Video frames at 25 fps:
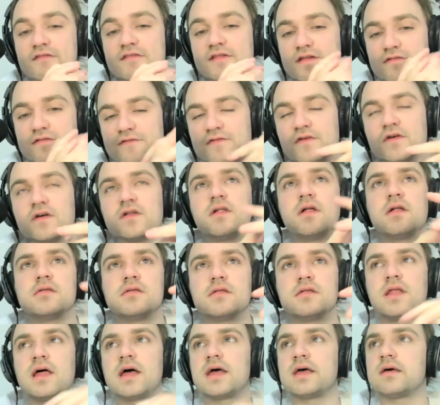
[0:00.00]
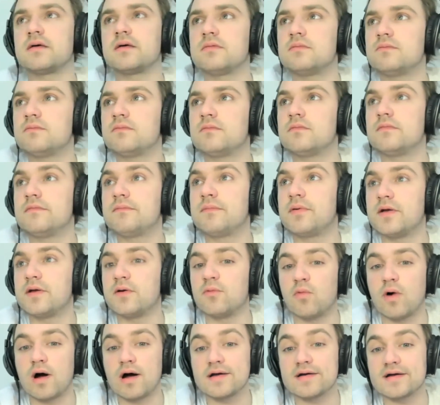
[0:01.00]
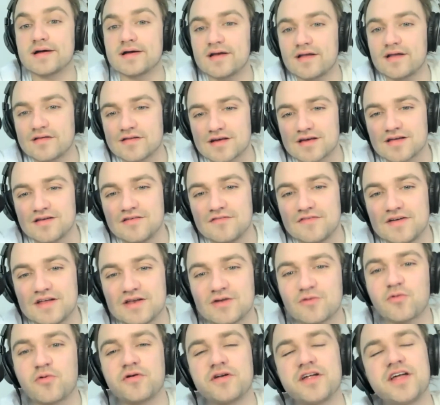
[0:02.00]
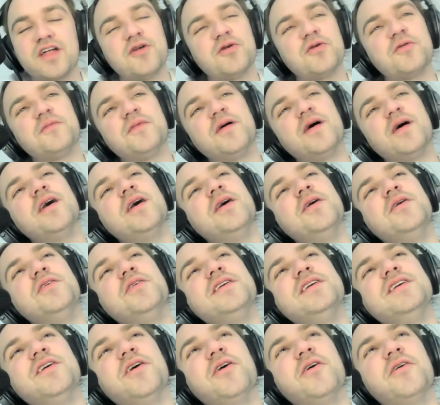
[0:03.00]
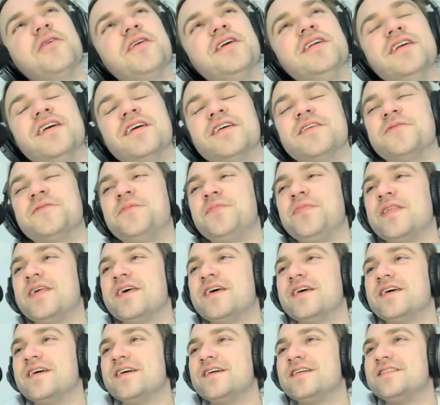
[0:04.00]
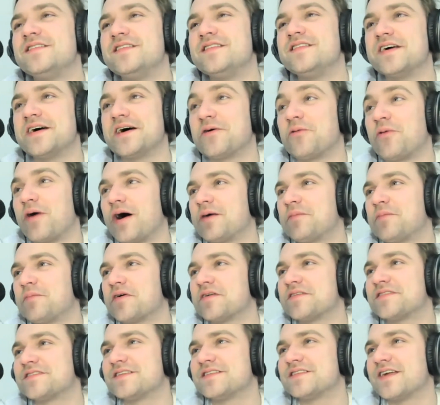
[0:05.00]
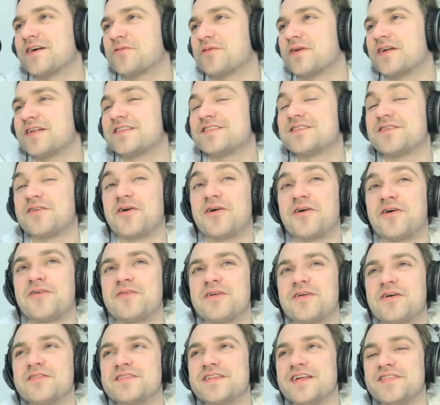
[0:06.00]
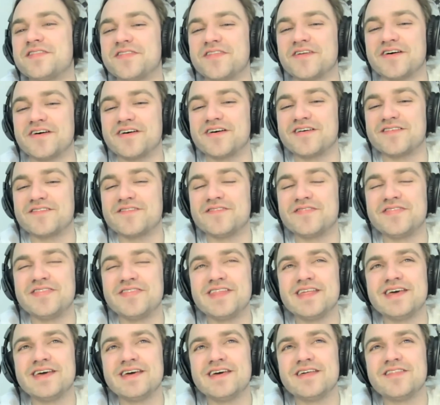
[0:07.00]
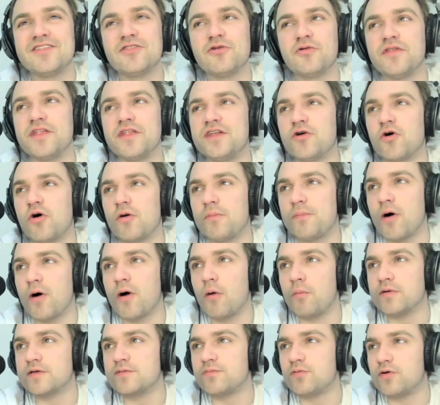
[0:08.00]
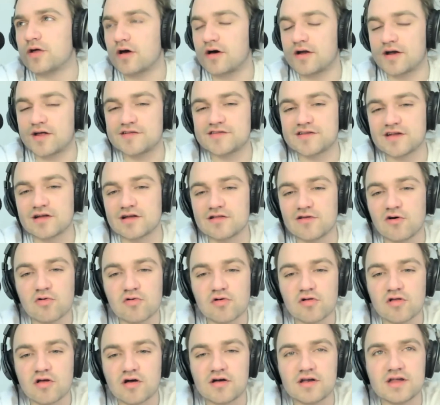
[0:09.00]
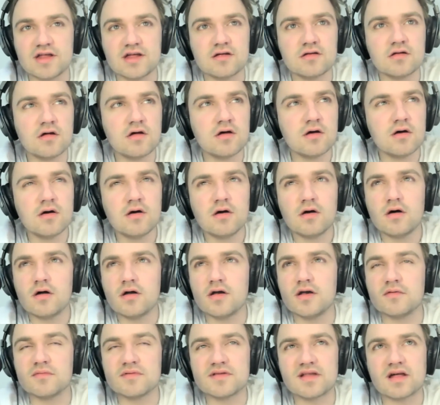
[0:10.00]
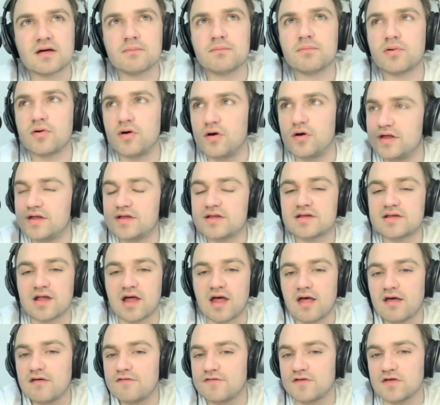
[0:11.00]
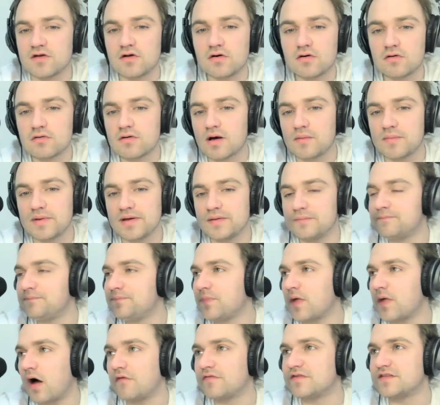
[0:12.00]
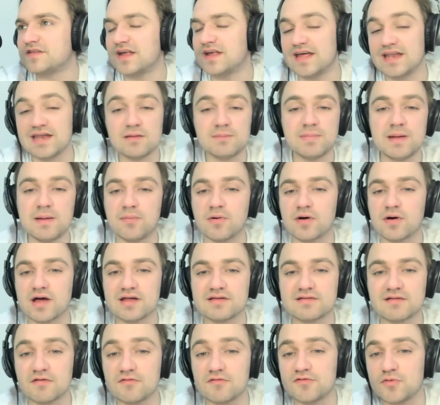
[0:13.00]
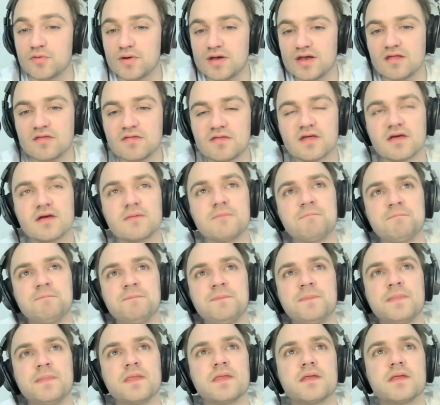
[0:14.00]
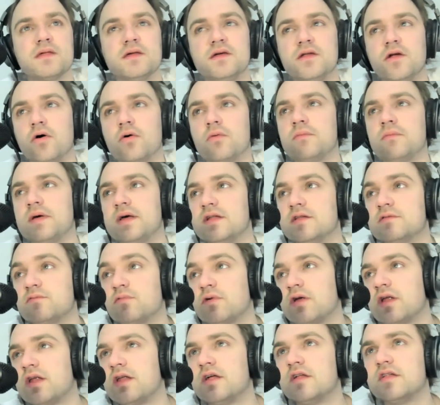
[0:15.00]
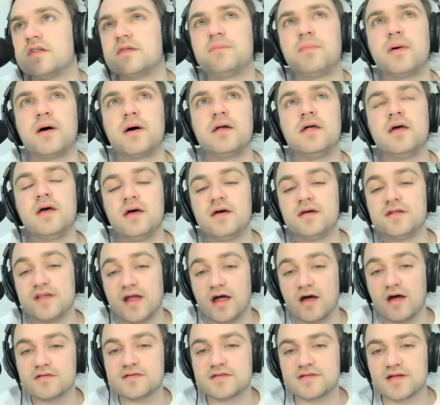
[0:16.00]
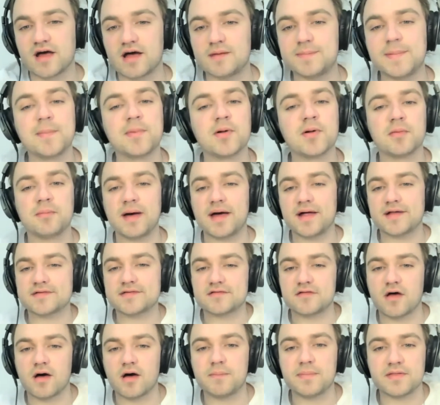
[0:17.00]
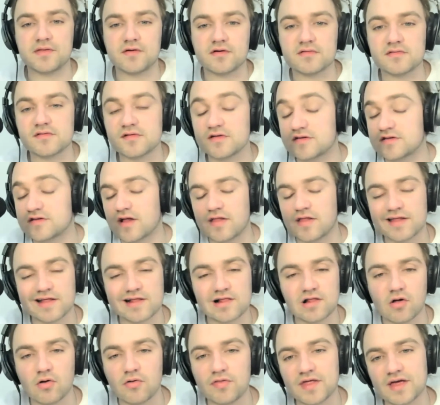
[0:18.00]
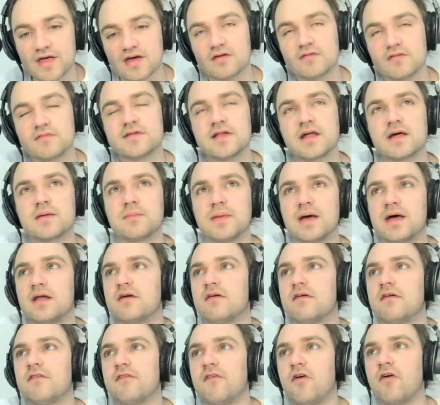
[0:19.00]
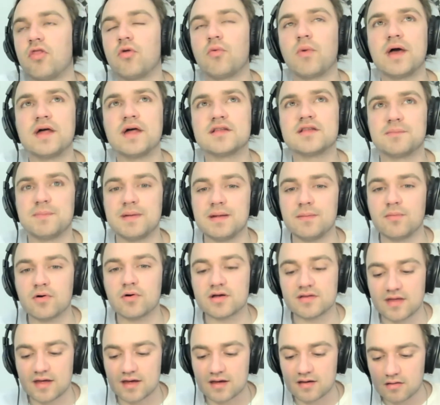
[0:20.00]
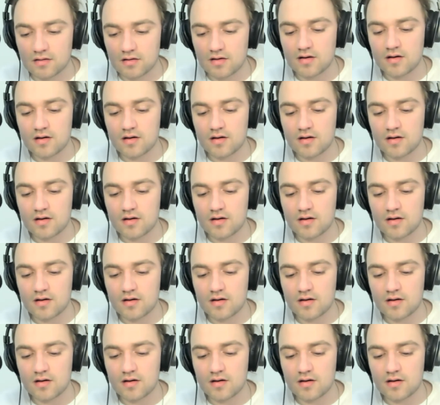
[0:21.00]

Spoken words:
did feel like pretty wide-eyed as like an event coordinator, and in a DIY person. Like when I was at the one that Noah Pope was putting on outside of Local Honey, and it was like pretty safe. I mean, obviously any people getting together to do anything, is what it is. But it's outside. People are masked up and they're just selling clothing. And it was like, man, of all the ways that people can like